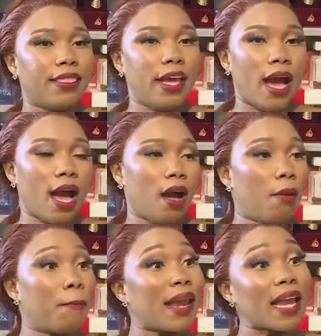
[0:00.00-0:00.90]
they
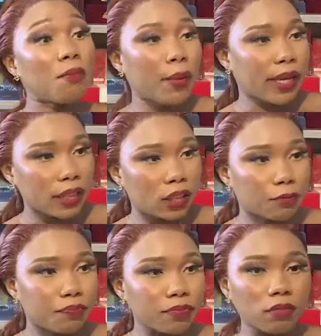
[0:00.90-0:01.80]
are
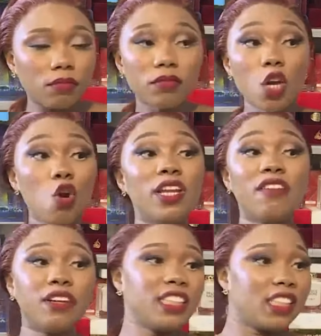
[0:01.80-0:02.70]
plant-based or they
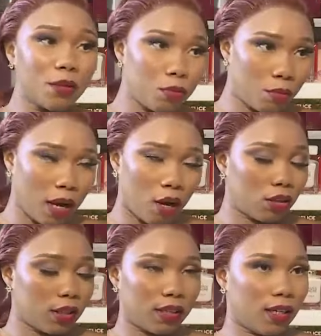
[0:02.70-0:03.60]
are vegetable.
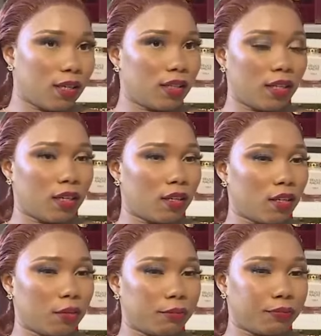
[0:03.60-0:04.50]
Oh, the the
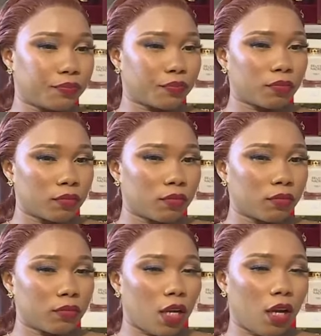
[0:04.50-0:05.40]
um,
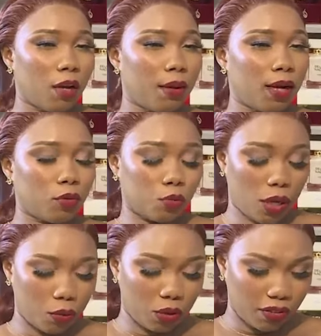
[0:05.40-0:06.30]
um how
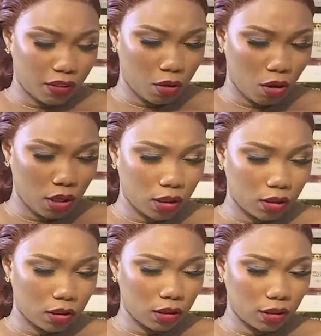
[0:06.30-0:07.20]
to, how will I even call it?
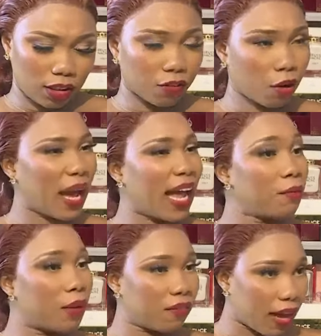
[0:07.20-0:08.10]
They're from
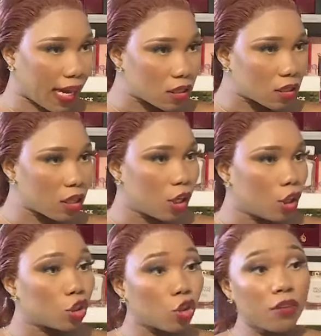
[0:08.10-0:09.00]
animal fats. Mm -hmm.
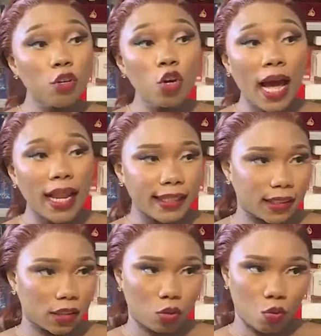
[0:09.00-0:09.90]
So if you're
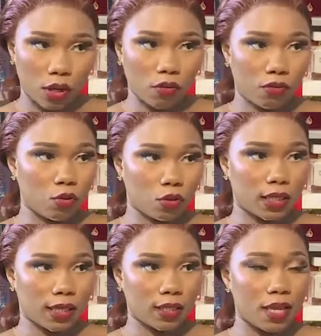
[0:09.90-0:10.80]
allergic to one of
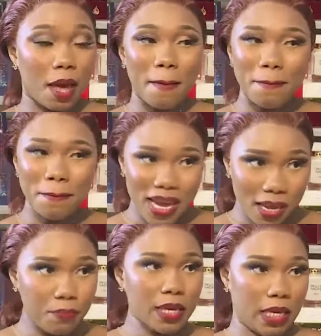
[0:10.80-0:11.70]
those things,
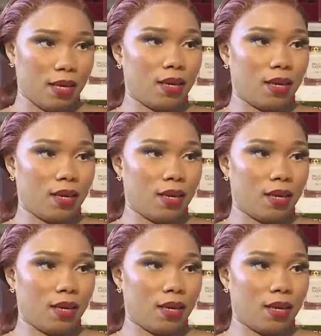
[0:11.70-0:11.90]
maybe